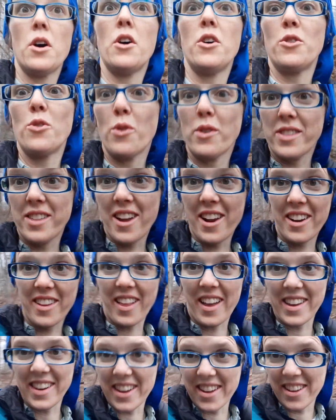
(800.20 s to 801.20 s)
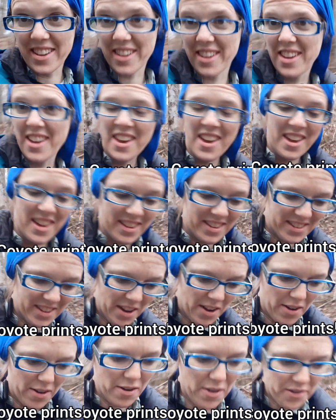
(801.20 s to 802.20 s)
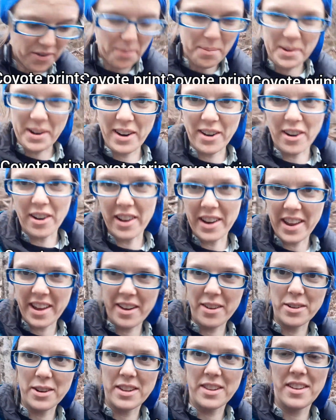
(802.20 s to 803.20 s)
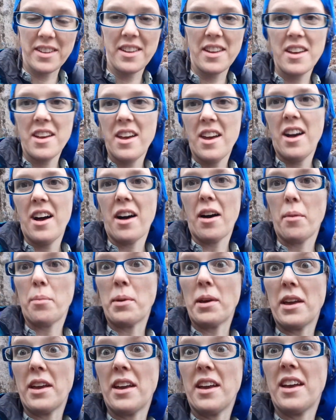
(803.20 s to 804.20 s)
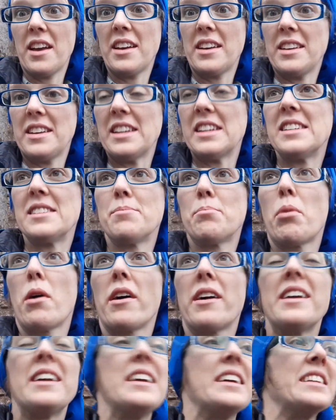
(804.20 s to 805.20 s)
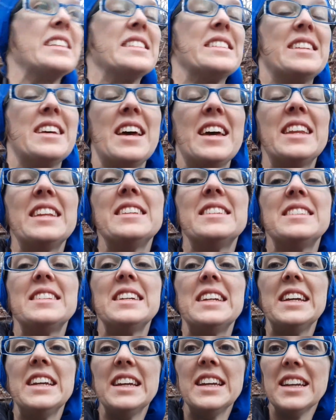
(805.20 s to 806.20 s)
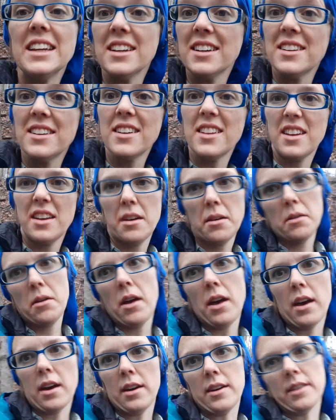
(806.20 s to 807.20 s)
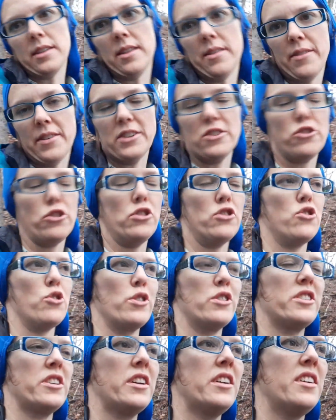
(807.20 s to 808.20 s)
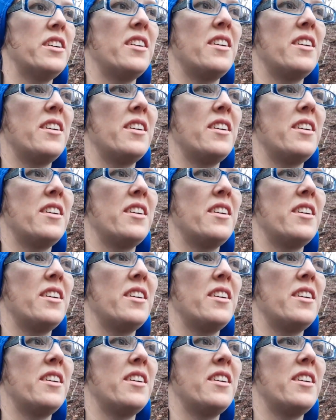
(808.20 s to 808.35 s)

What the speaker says: North Carolina. So from here on out, I'll be parking in Tennessee and eventually Georgia.